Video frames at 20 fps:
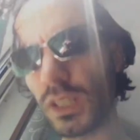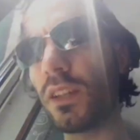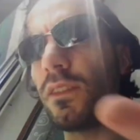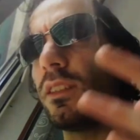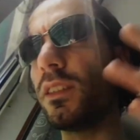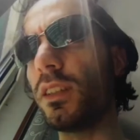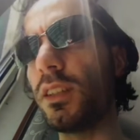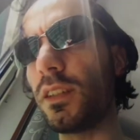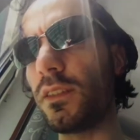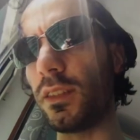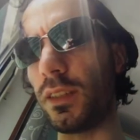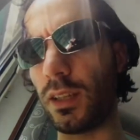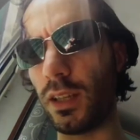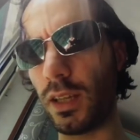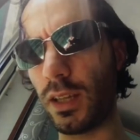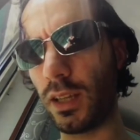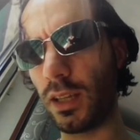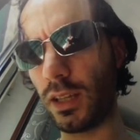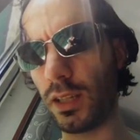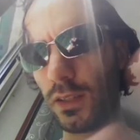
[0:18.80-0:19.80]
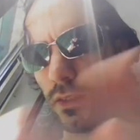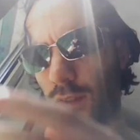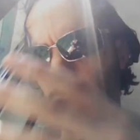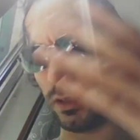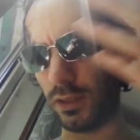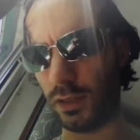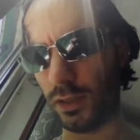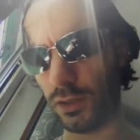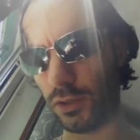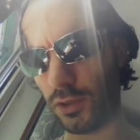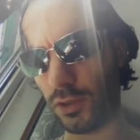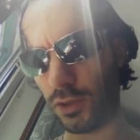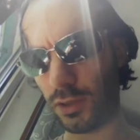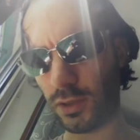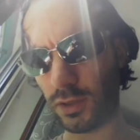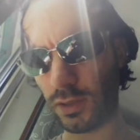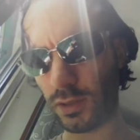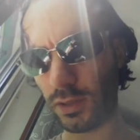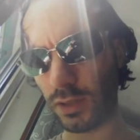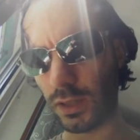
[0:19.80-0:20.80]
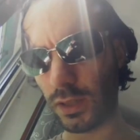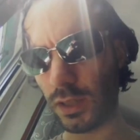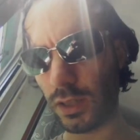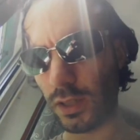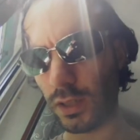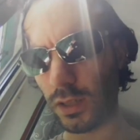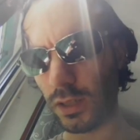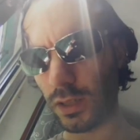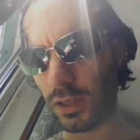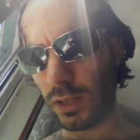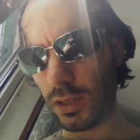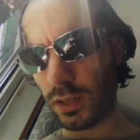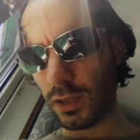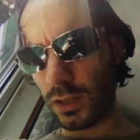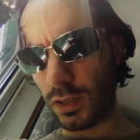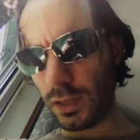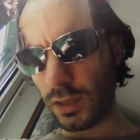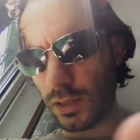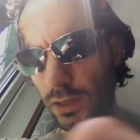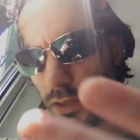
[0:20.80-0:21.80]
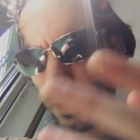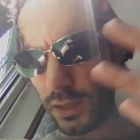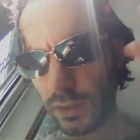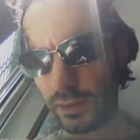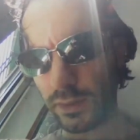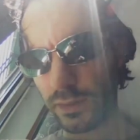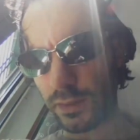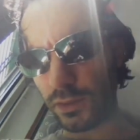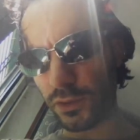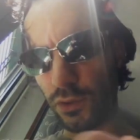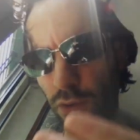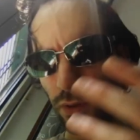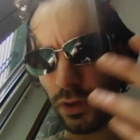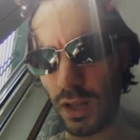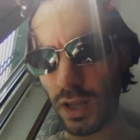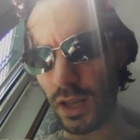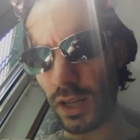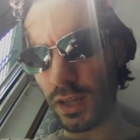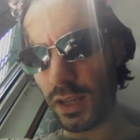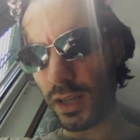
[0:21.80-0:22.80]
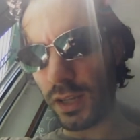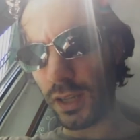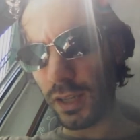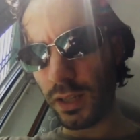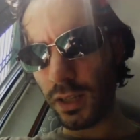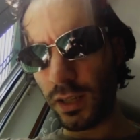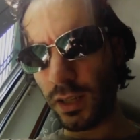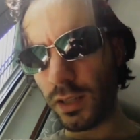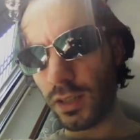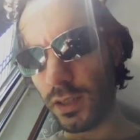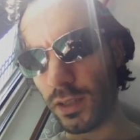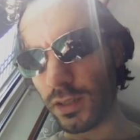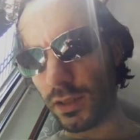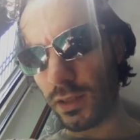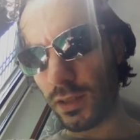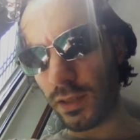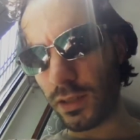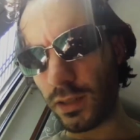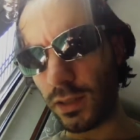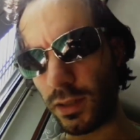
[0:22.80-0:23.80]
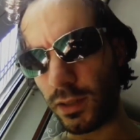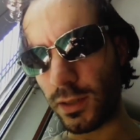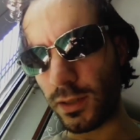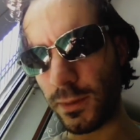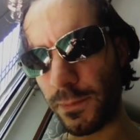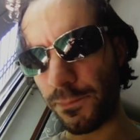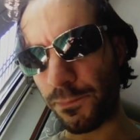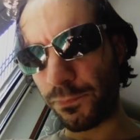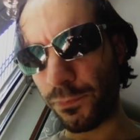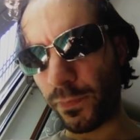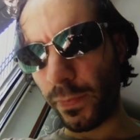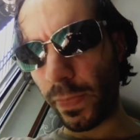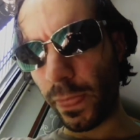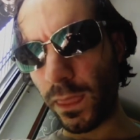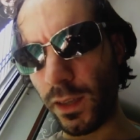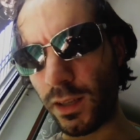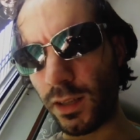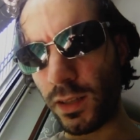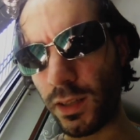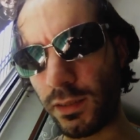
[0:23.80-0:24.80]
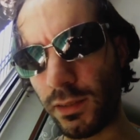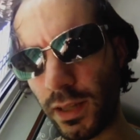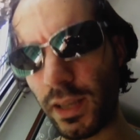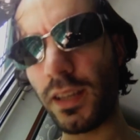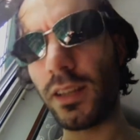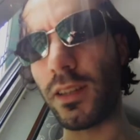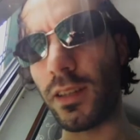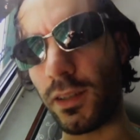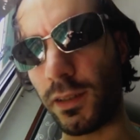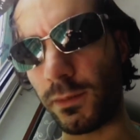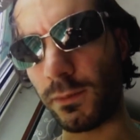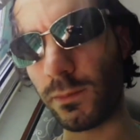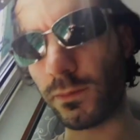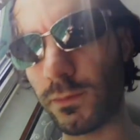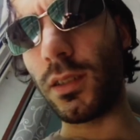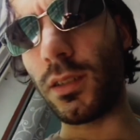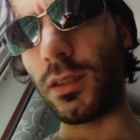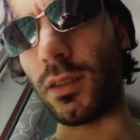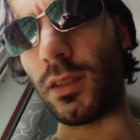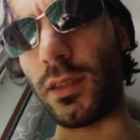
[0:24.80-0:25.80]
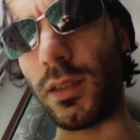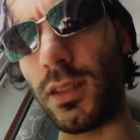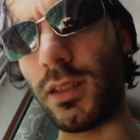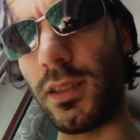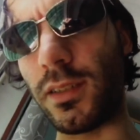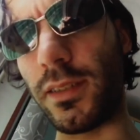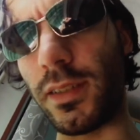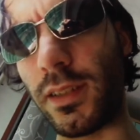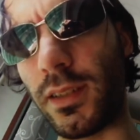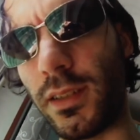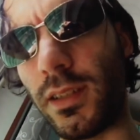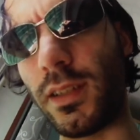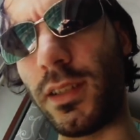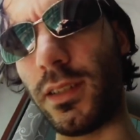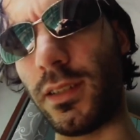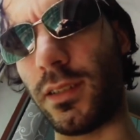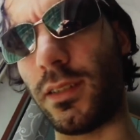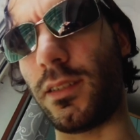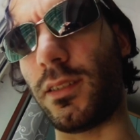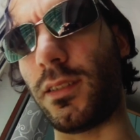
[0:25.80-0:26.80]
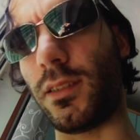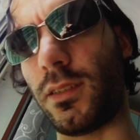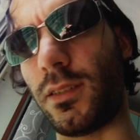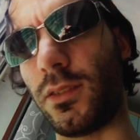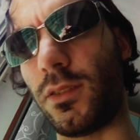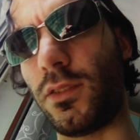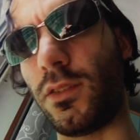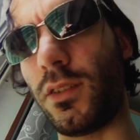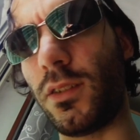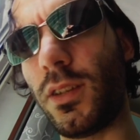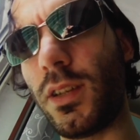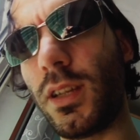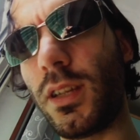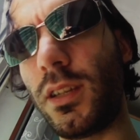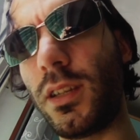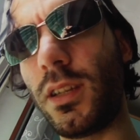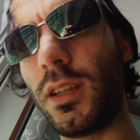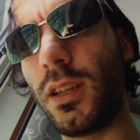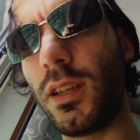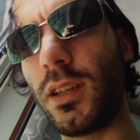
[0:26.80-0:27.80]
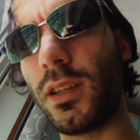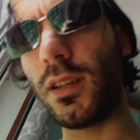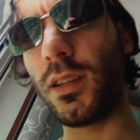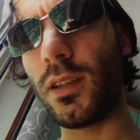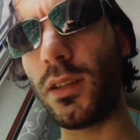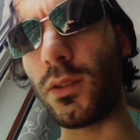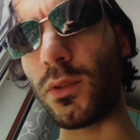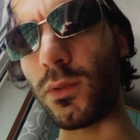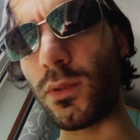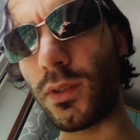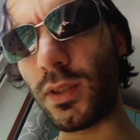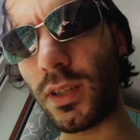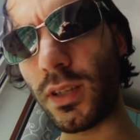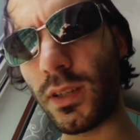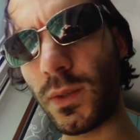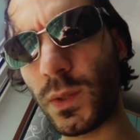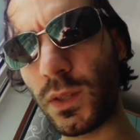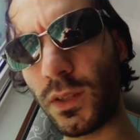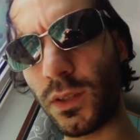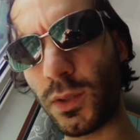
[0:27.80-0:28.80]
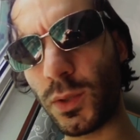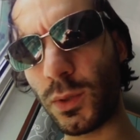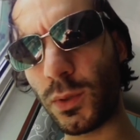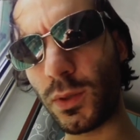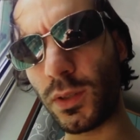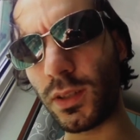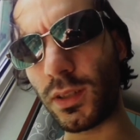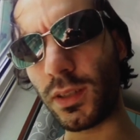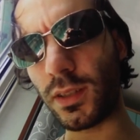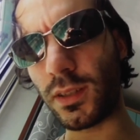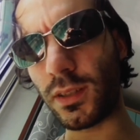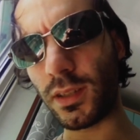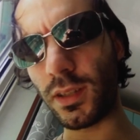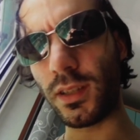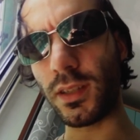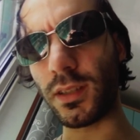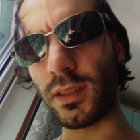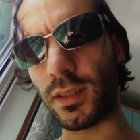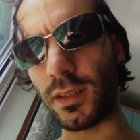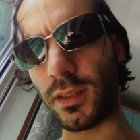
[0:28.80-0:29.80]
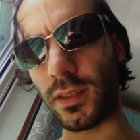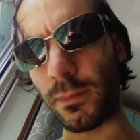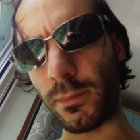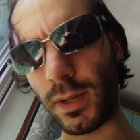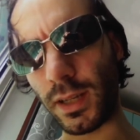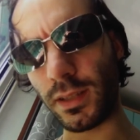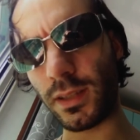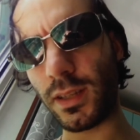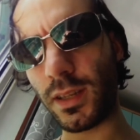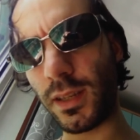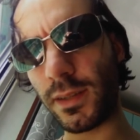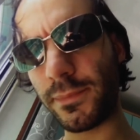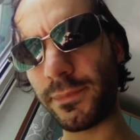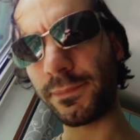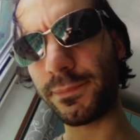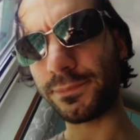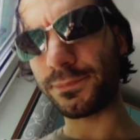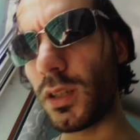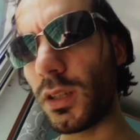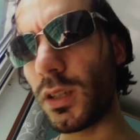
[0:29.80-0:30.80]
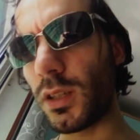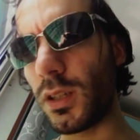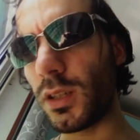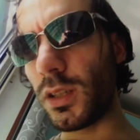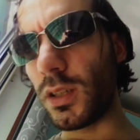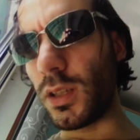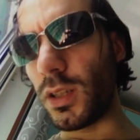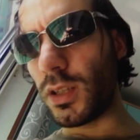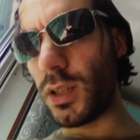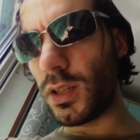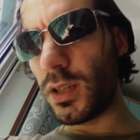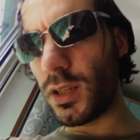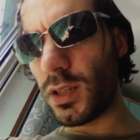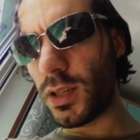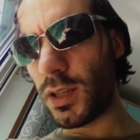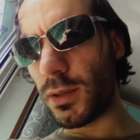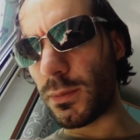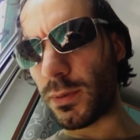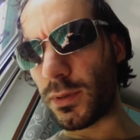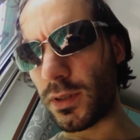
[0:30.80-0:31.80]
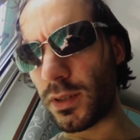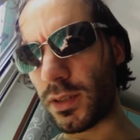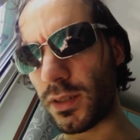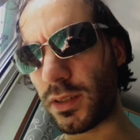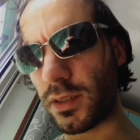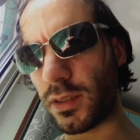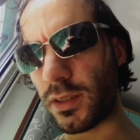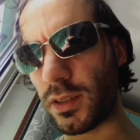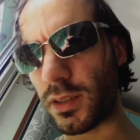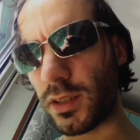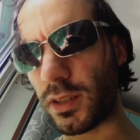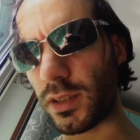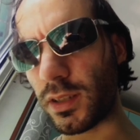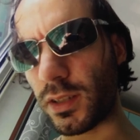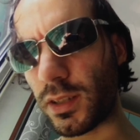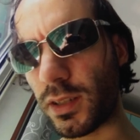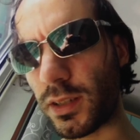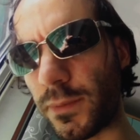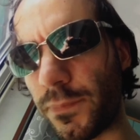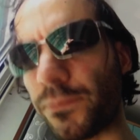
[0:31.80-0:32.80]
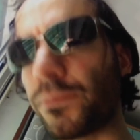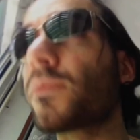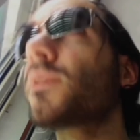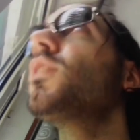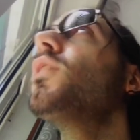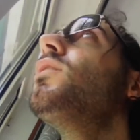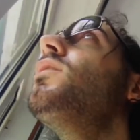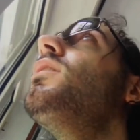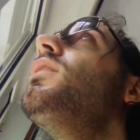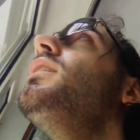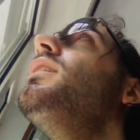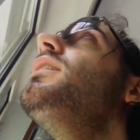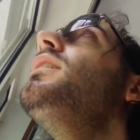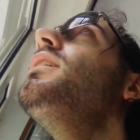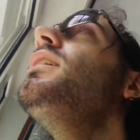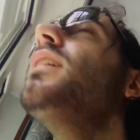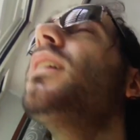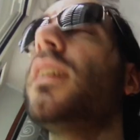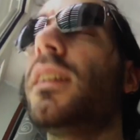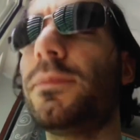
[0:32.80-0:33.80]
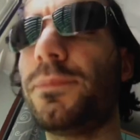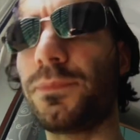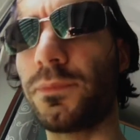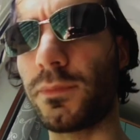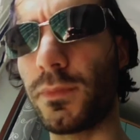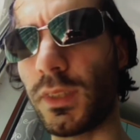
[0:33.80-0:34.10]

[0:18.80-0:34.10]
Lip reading: David, David. David Lynch. It's July 10. I read it and this July 2023 and it's a Monday. Here in Naples, totally clear.